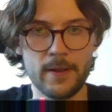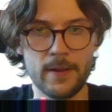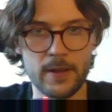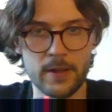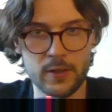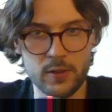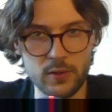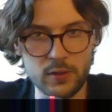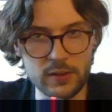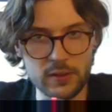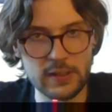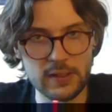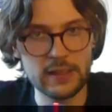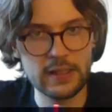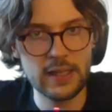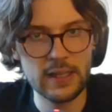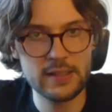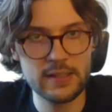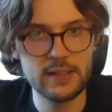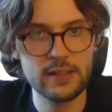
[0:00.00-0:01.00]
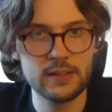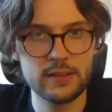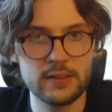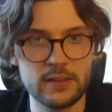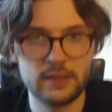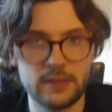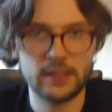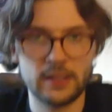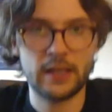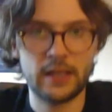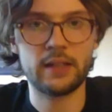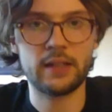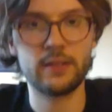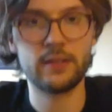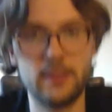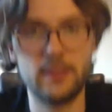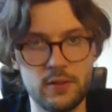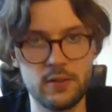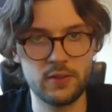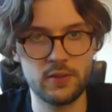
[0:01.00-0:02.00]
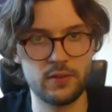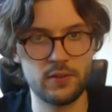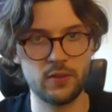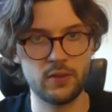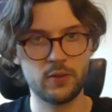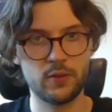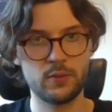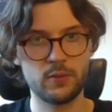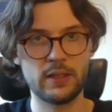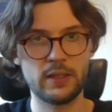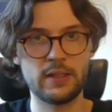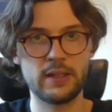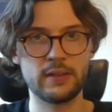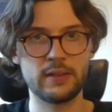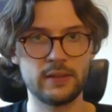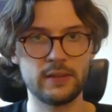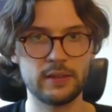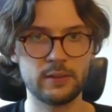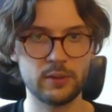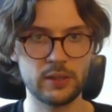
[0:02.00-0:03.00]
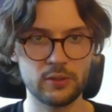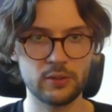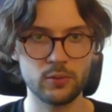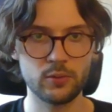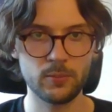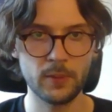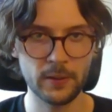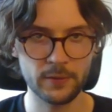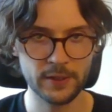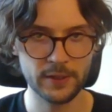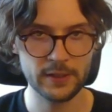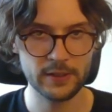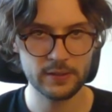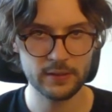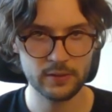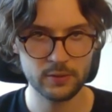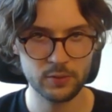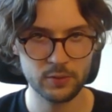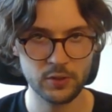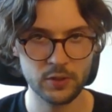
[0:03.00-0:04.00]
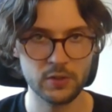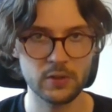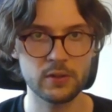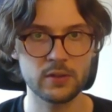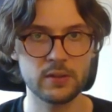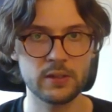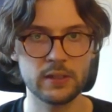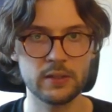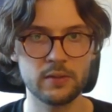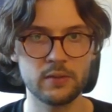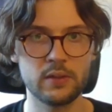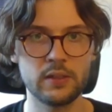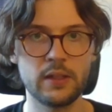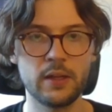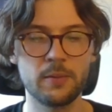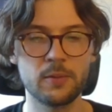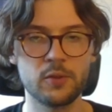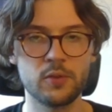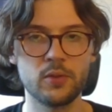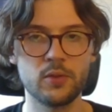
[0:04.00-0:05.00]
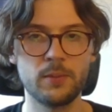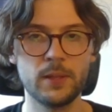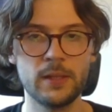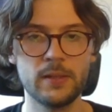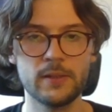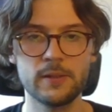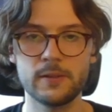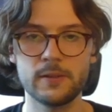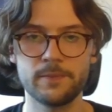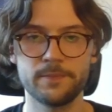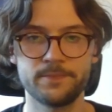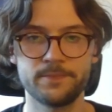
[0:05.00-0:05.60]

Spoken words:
So we're going to see Cassian, and there's not really anything we can do about that, so we're just going to take 3 damage to the base.